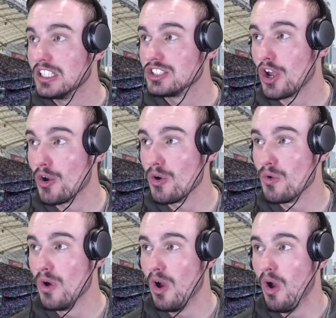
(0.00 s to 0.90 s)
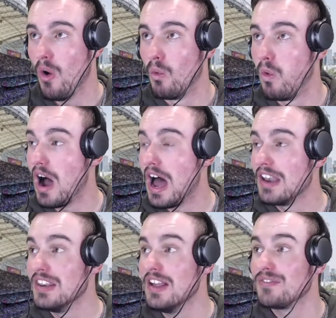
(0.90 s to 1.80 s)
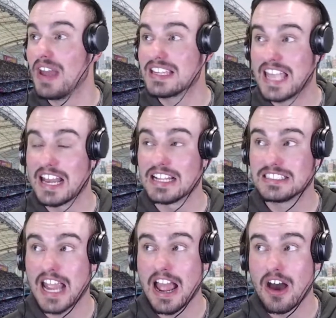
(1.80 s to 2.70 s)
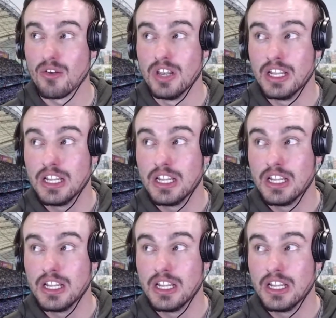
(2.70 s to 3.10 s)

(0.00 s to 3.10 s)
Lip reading: 2, 1. They get it down.